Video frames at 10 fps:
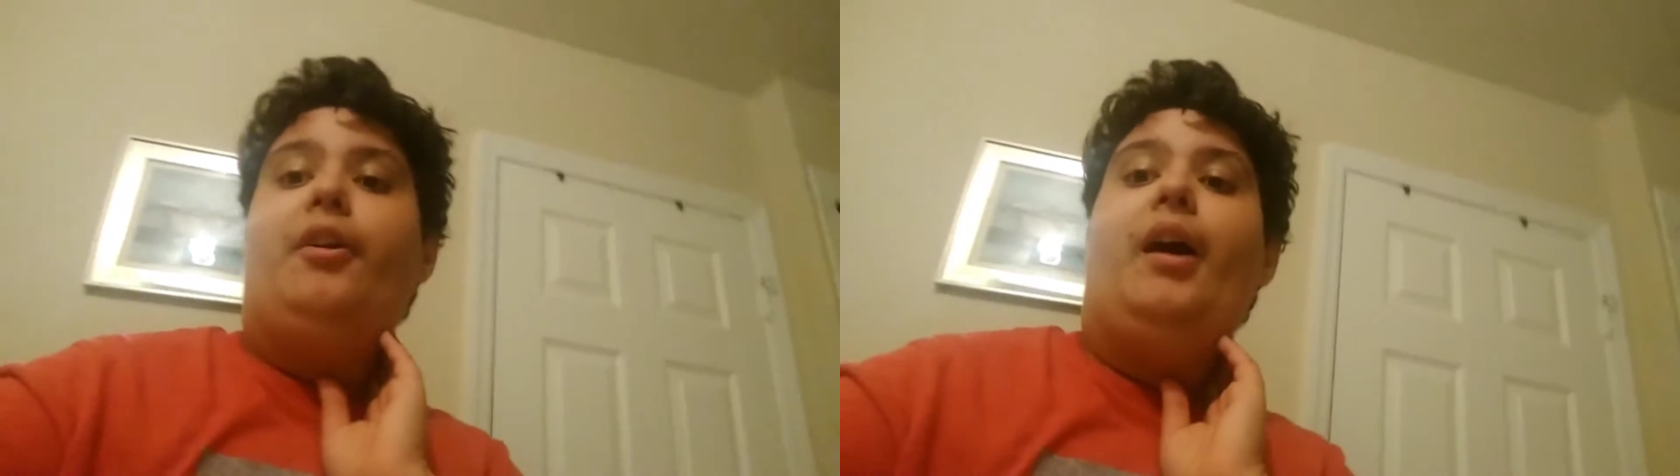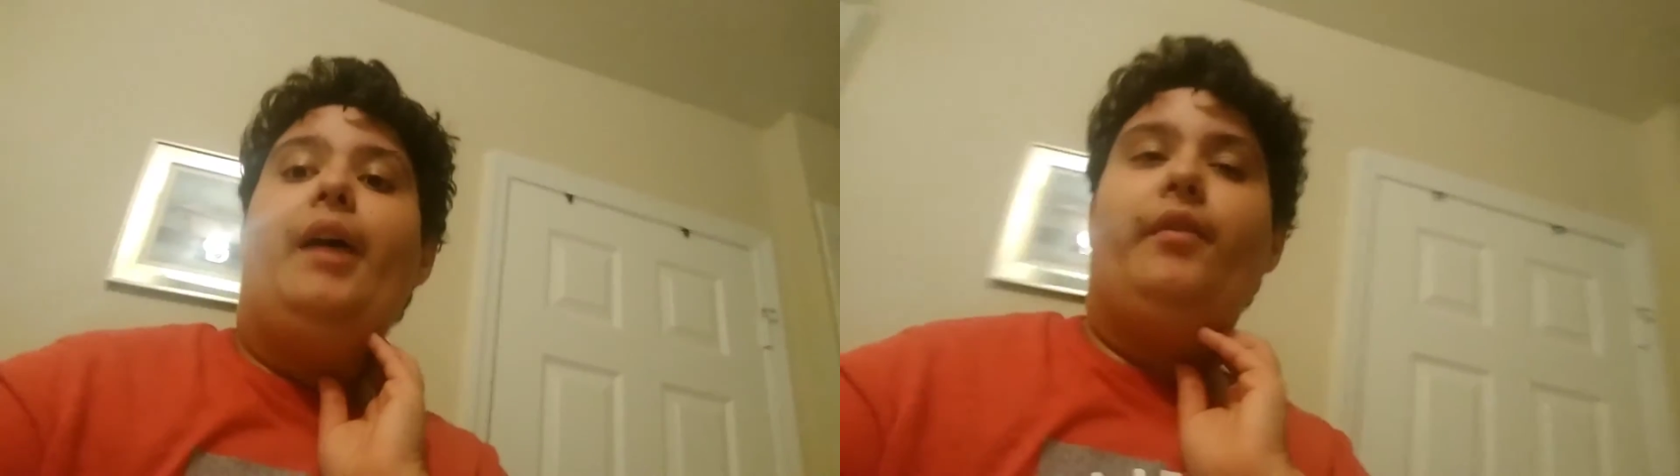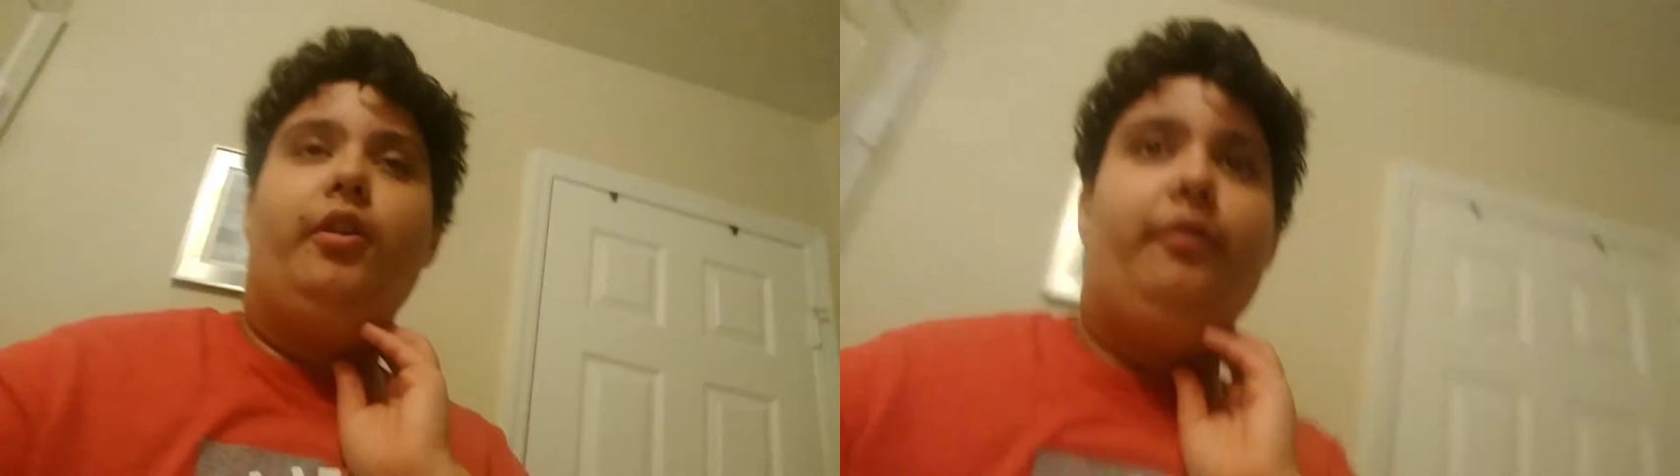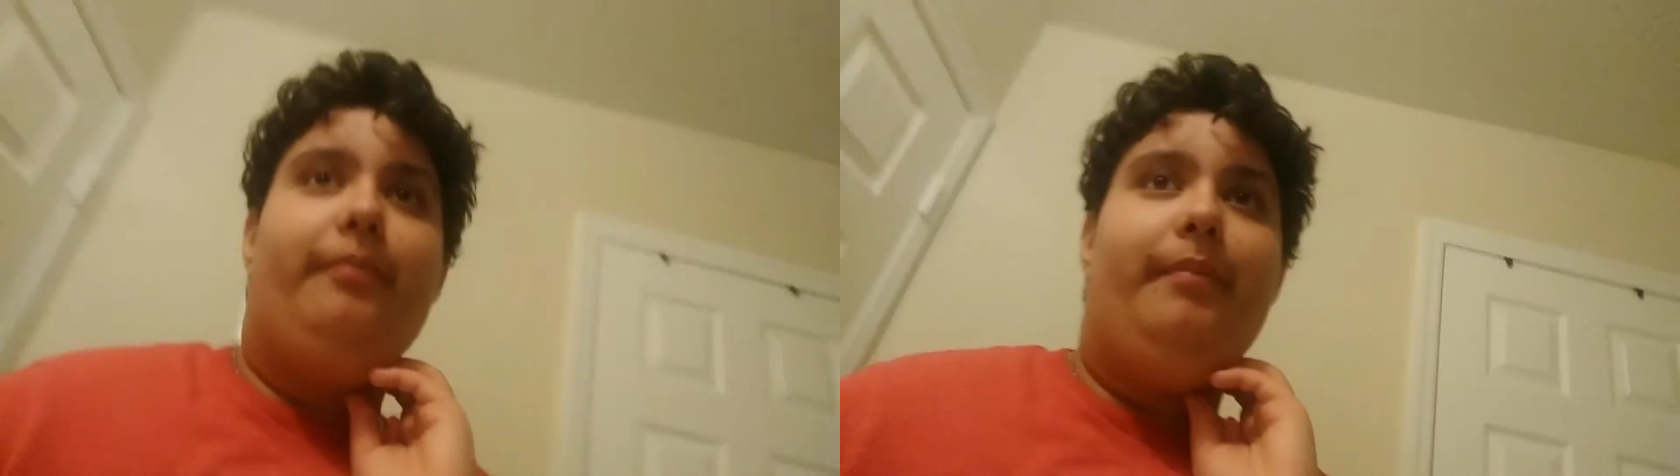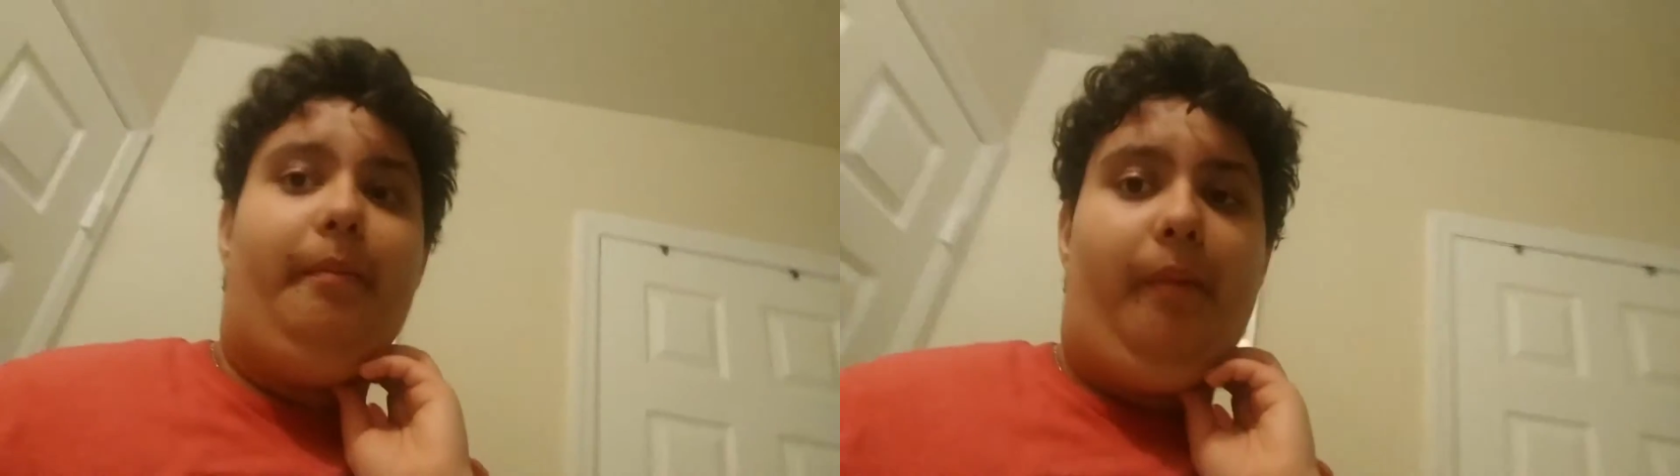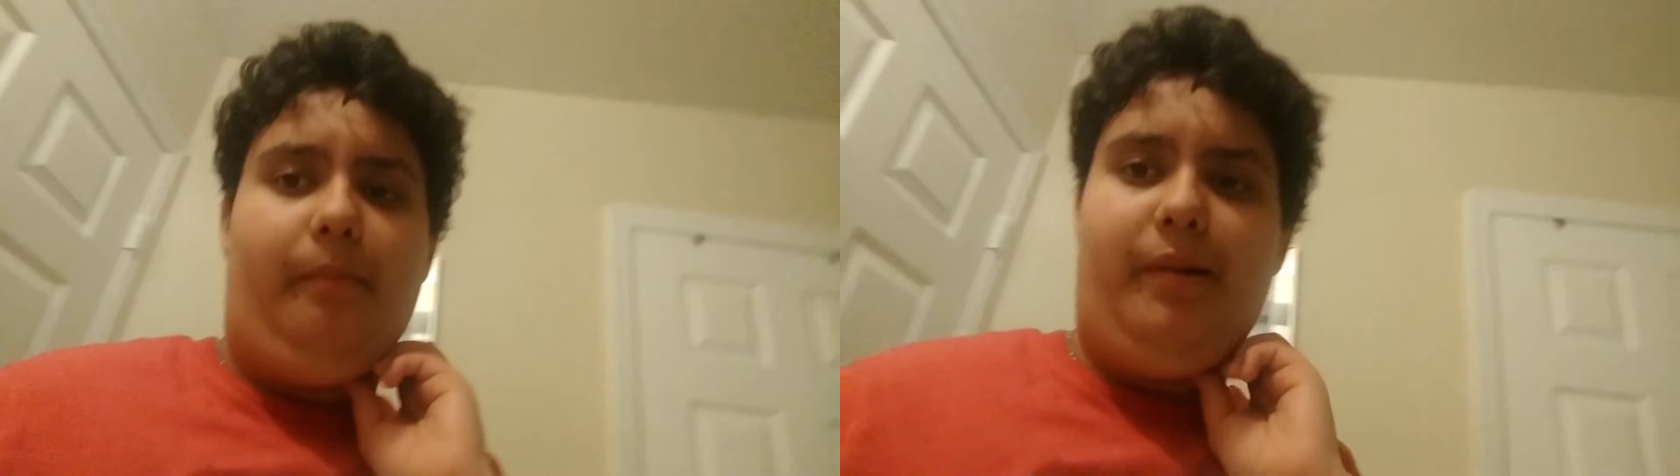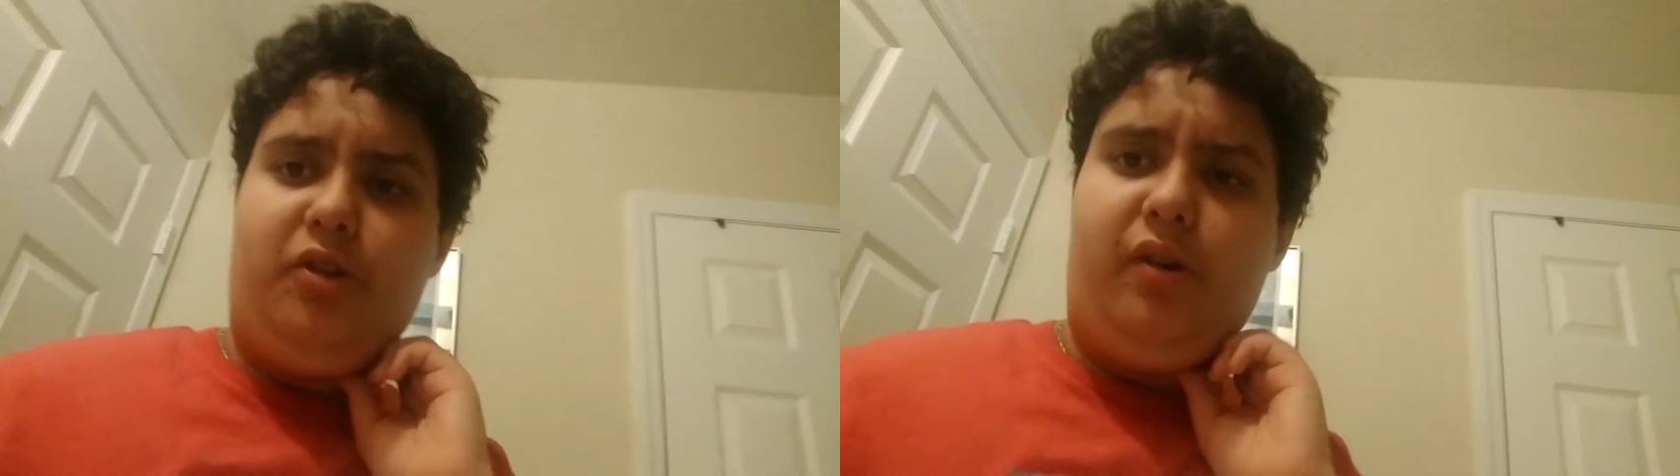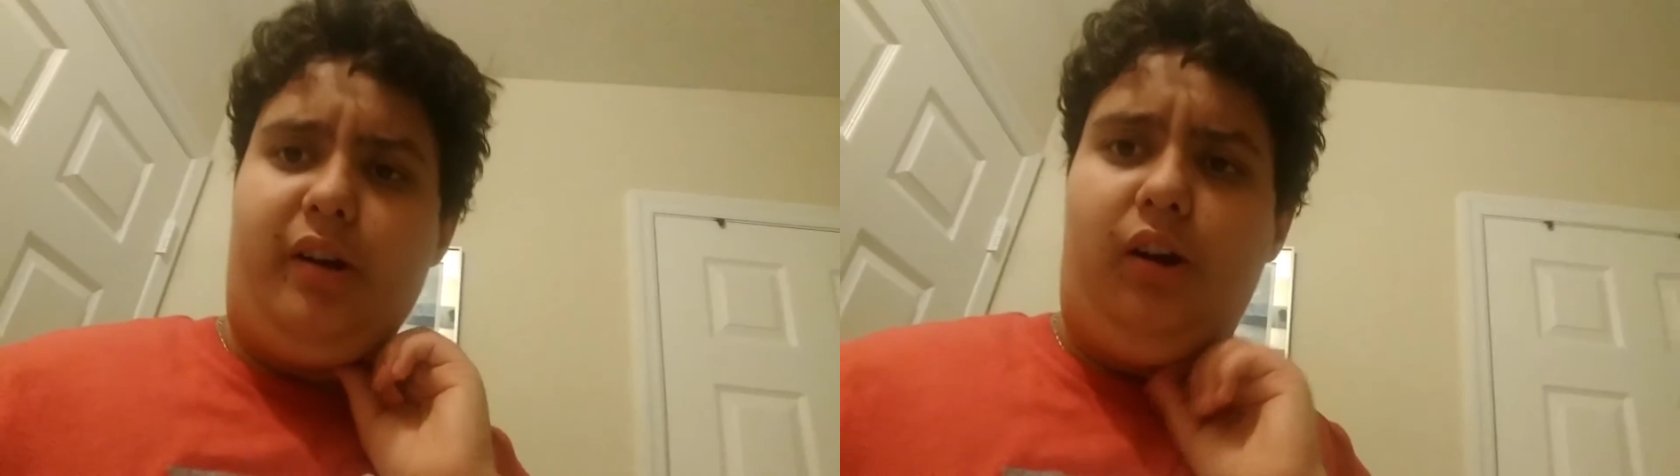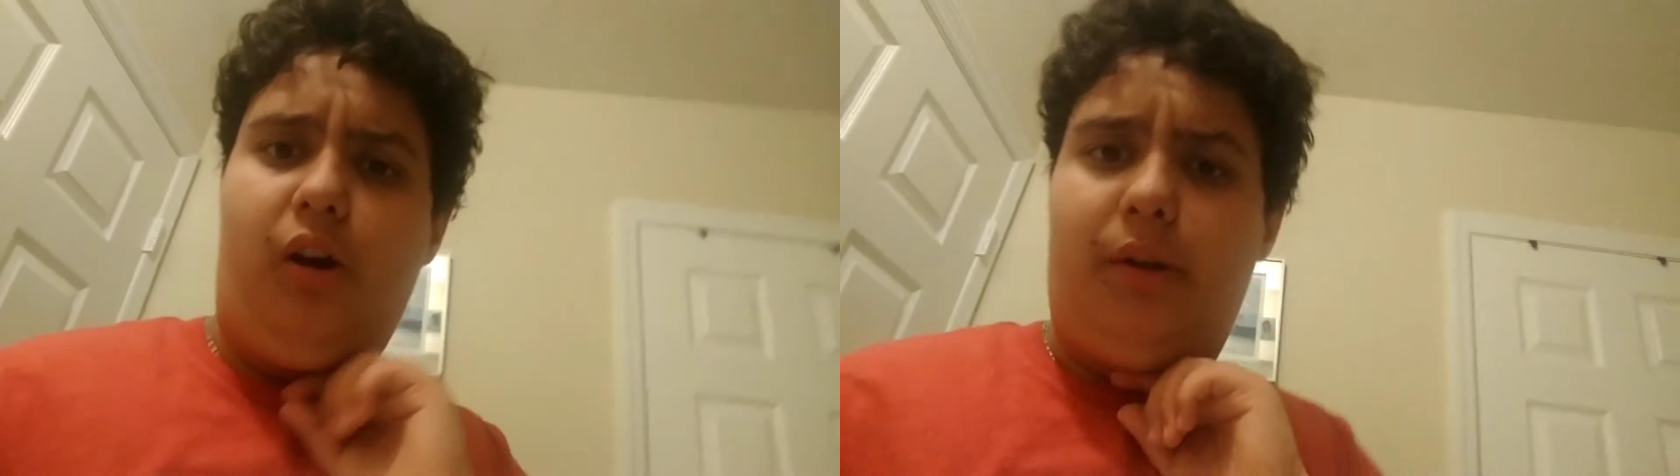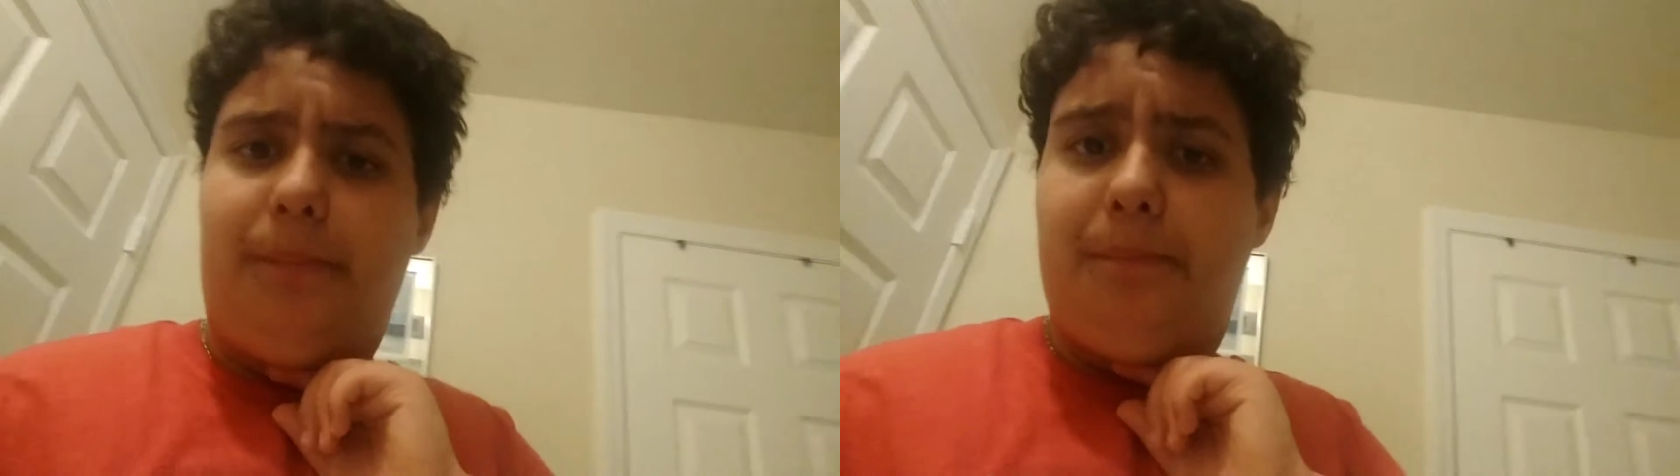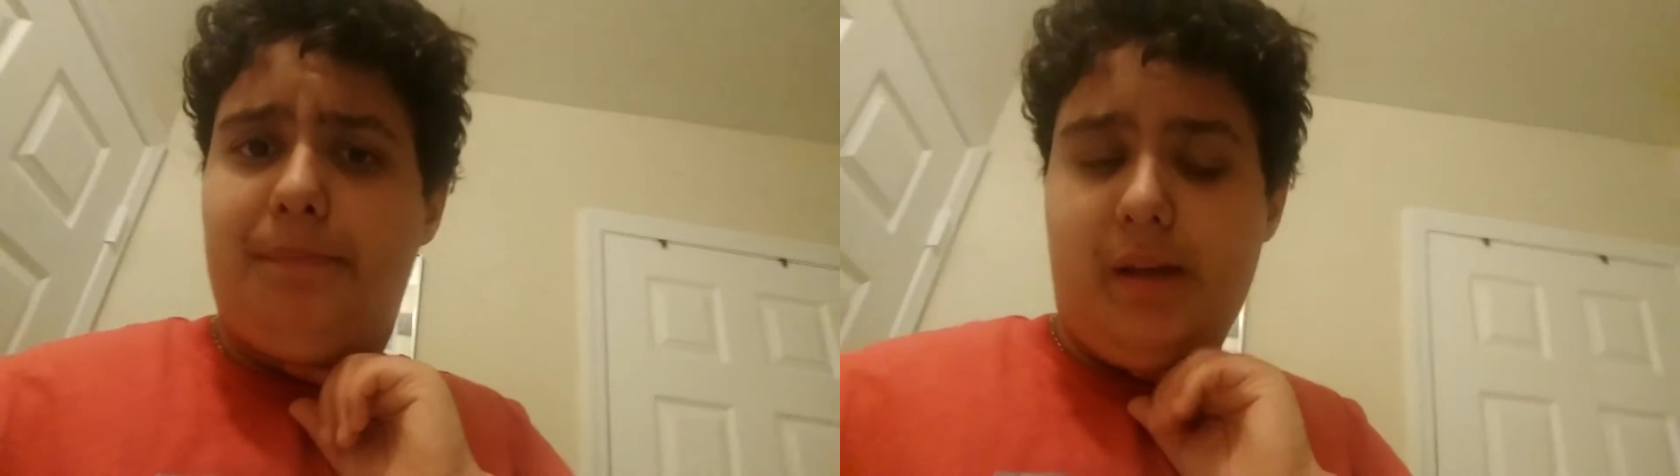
I haven't heard from him. I've been trying to call him.